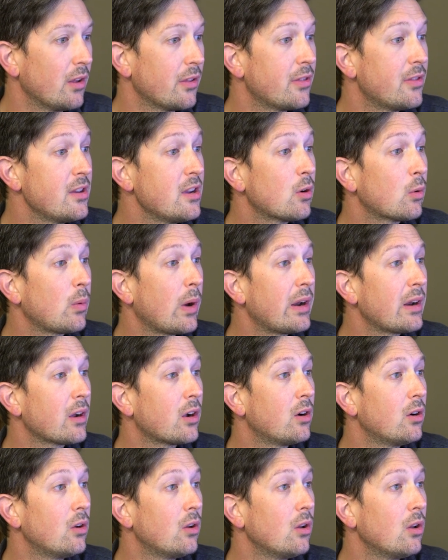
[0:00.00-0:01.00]
a
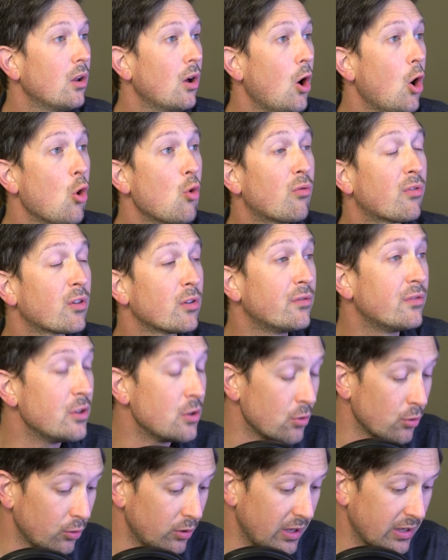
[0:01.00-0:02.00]
theoretical
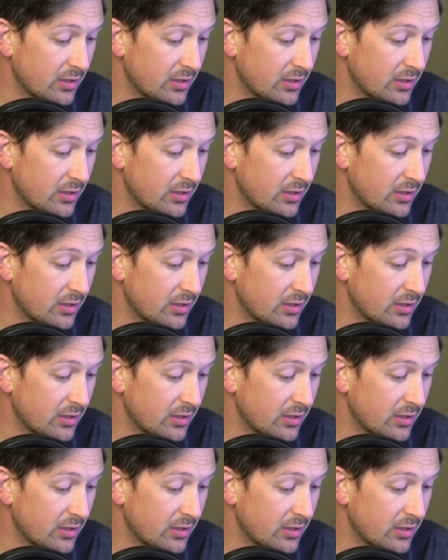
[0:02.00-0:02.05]
overview.